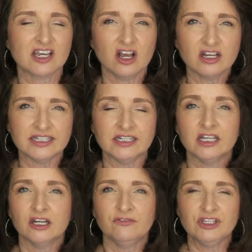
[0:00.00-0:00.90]

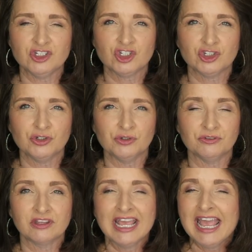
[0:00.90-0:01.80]
ton of these
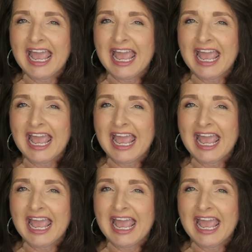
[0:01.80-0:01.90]
shoes,